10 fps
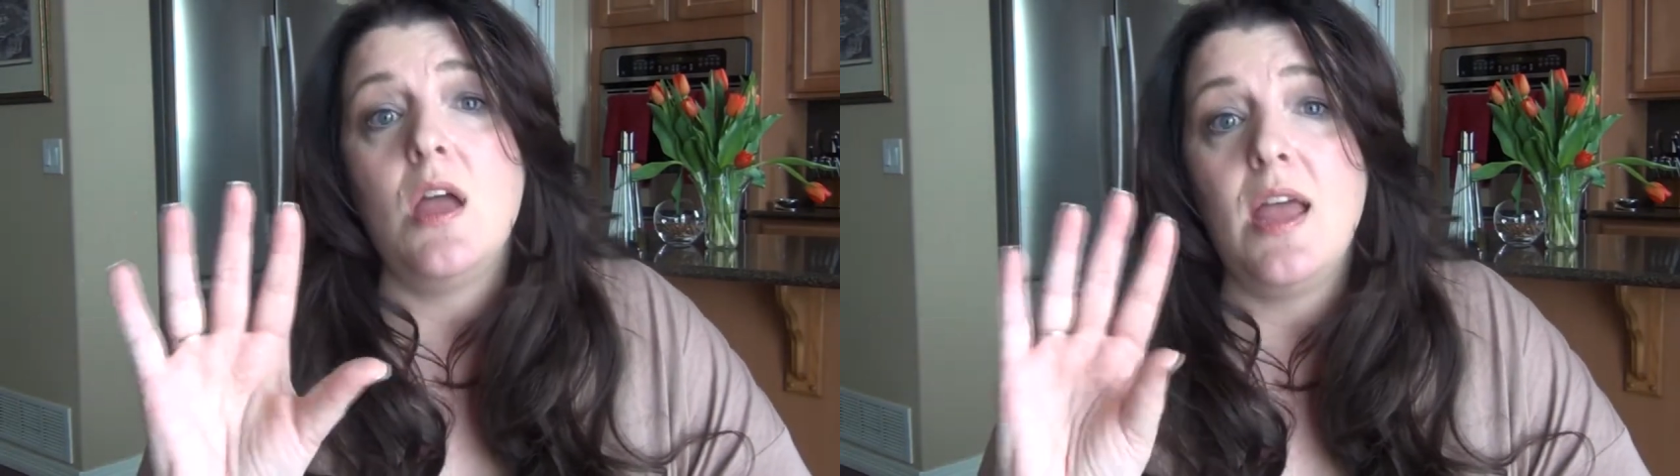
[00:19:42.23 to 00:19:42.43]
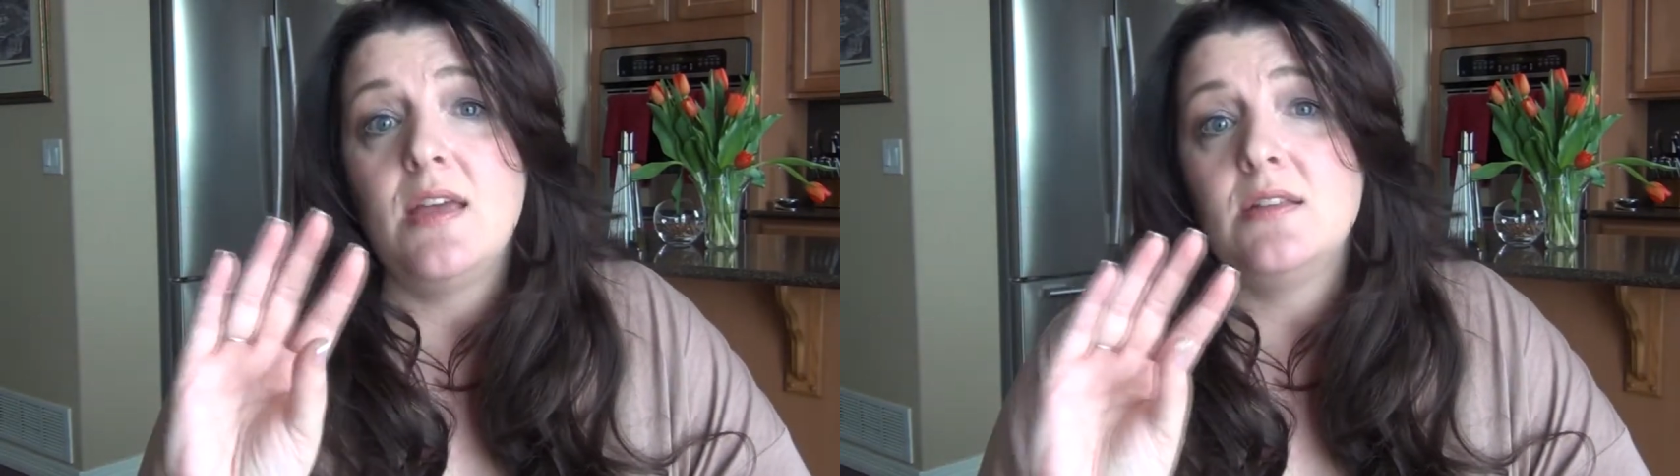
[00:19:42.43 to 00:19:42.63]

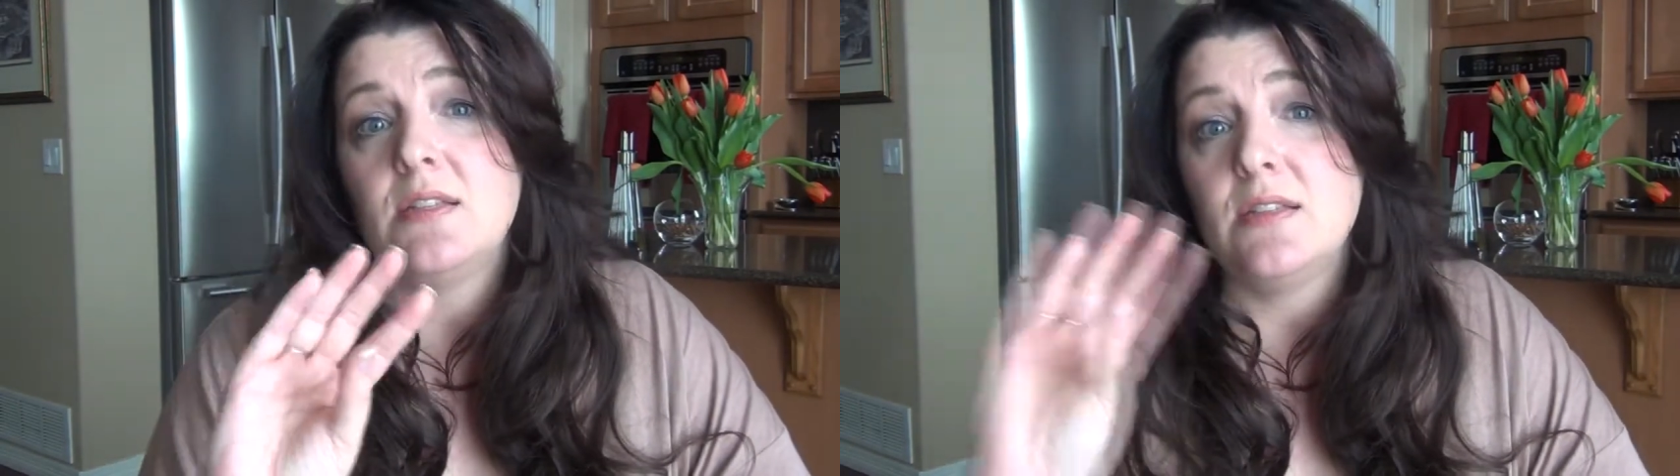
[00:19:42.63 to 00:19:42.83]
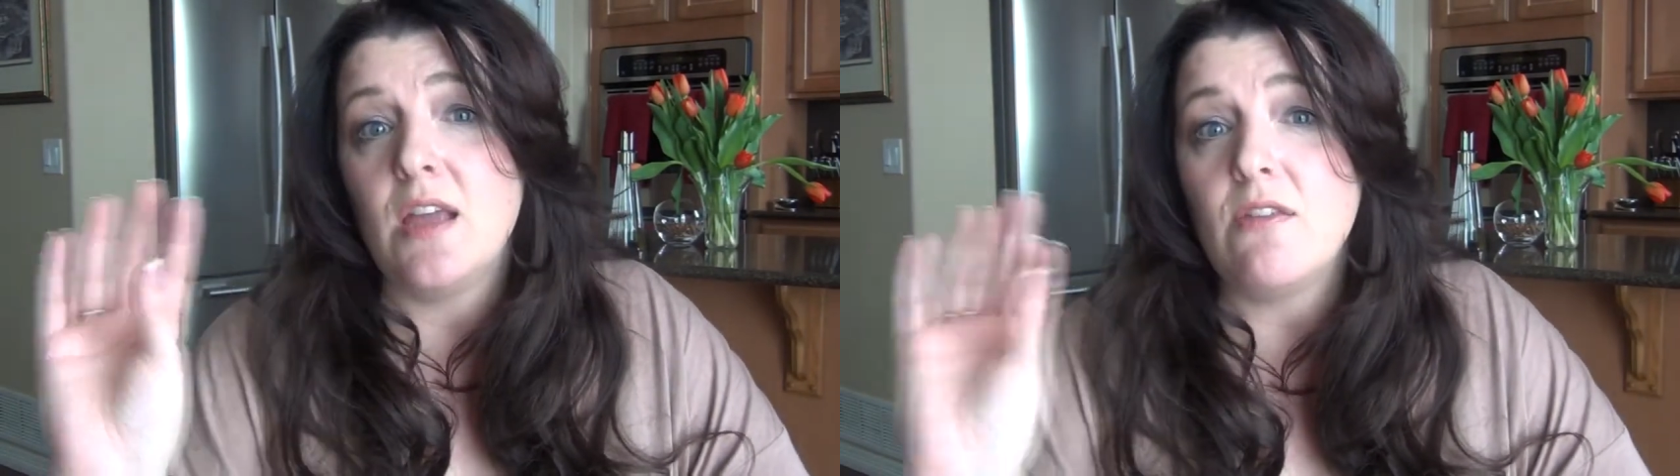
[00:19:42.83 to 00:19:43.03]
And
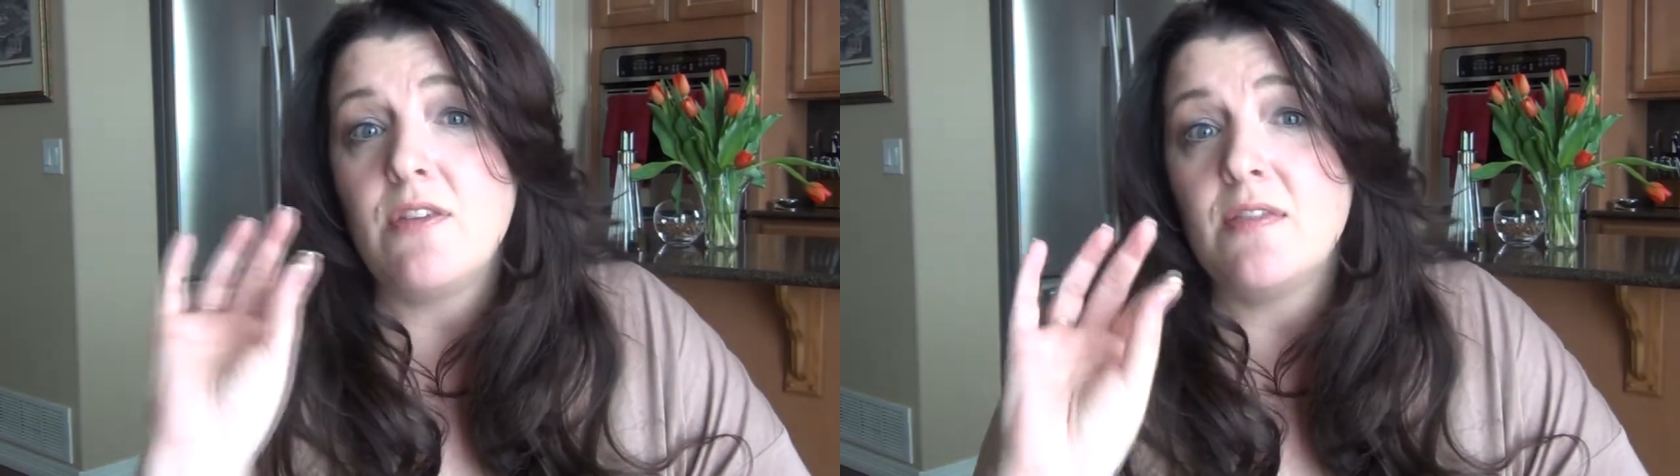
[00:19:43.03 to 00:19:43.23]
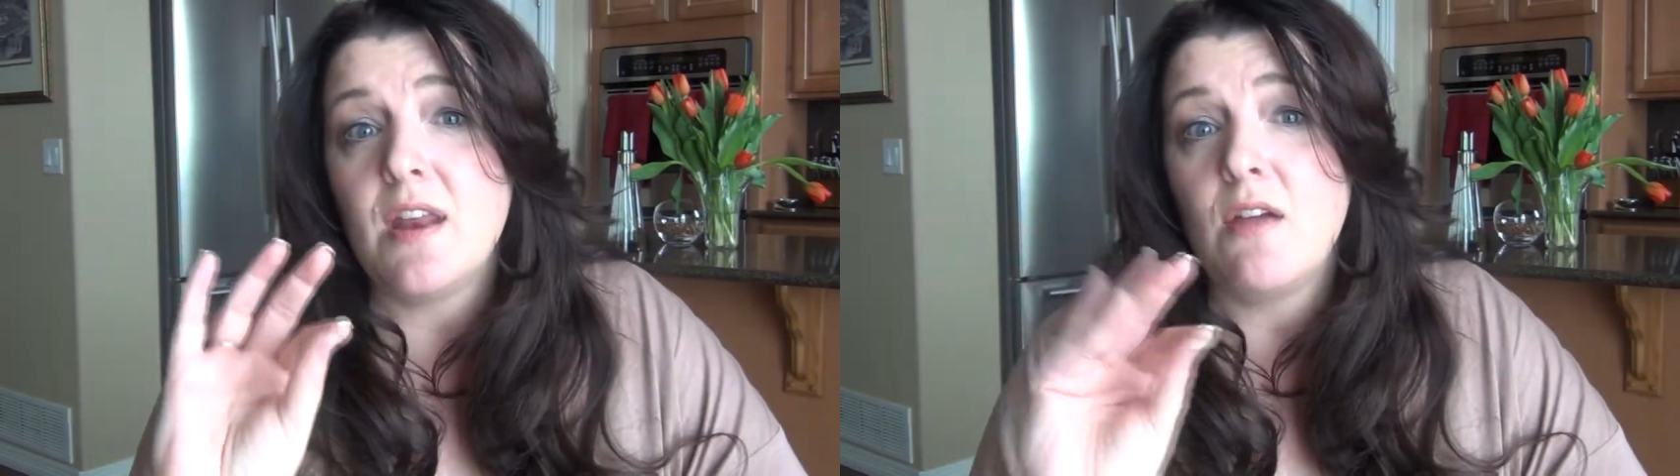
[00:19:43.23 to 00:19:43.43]
the other
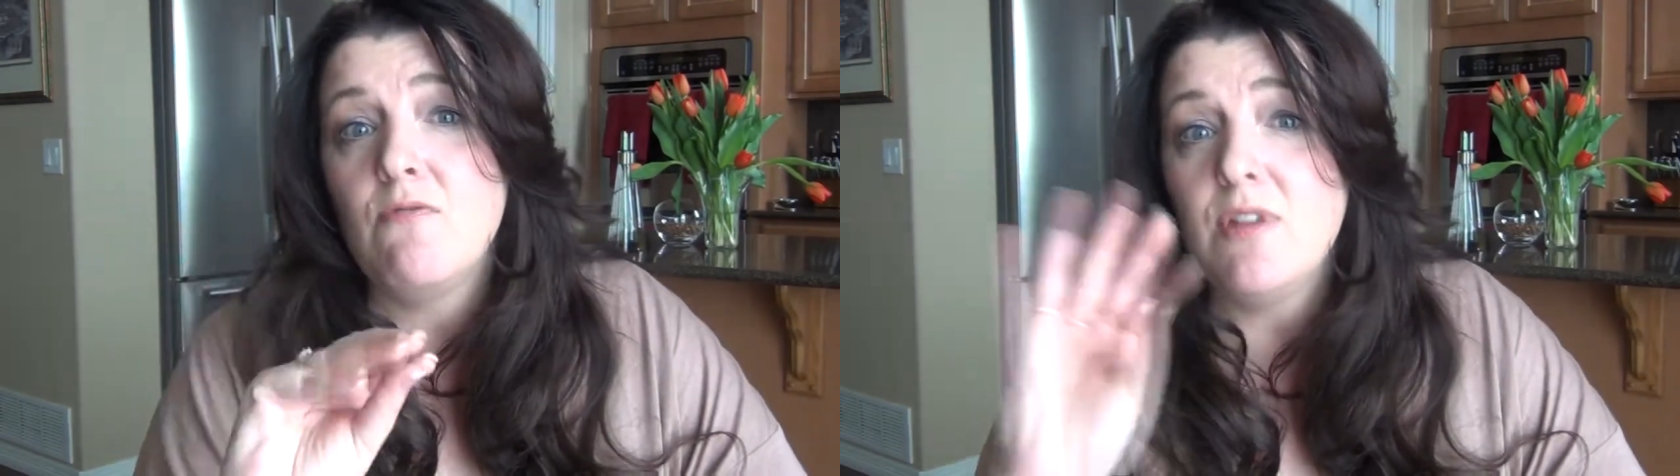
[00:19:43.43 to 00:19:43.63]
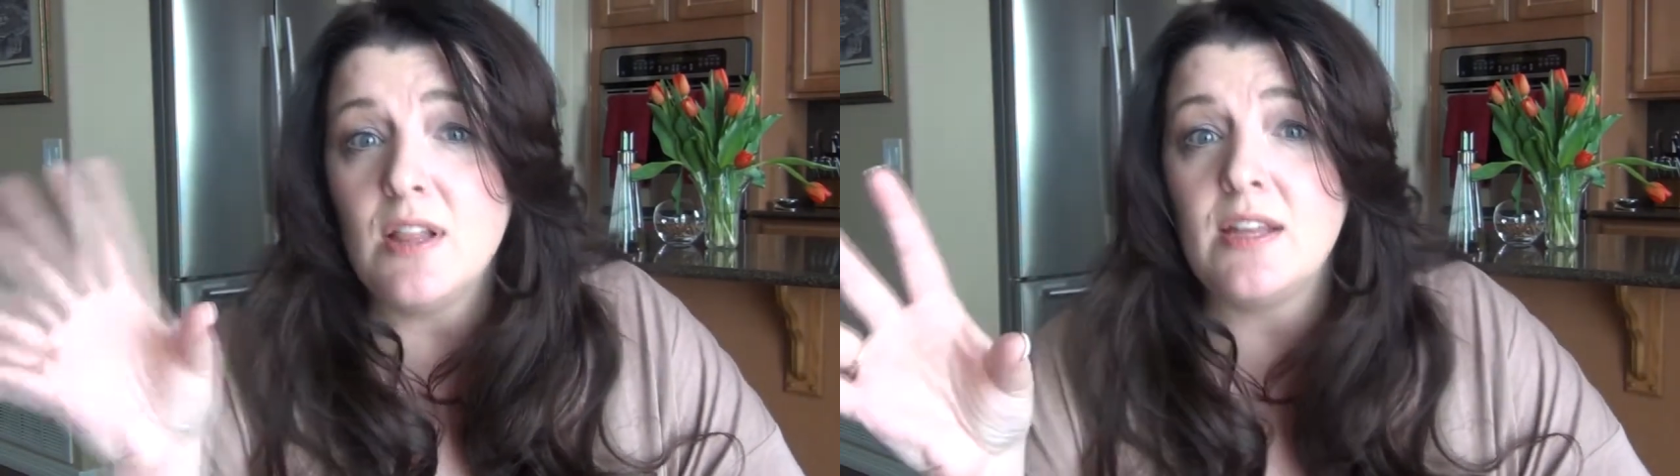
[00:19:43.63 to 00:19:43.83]
thing that
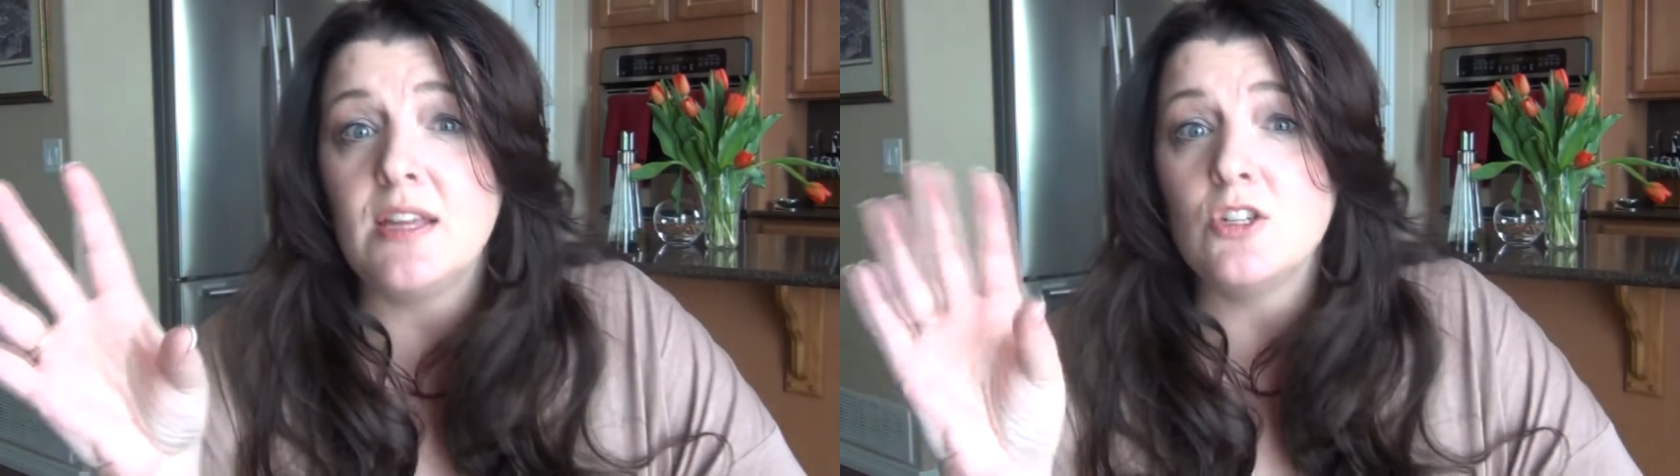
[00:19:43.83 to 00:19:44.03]
I really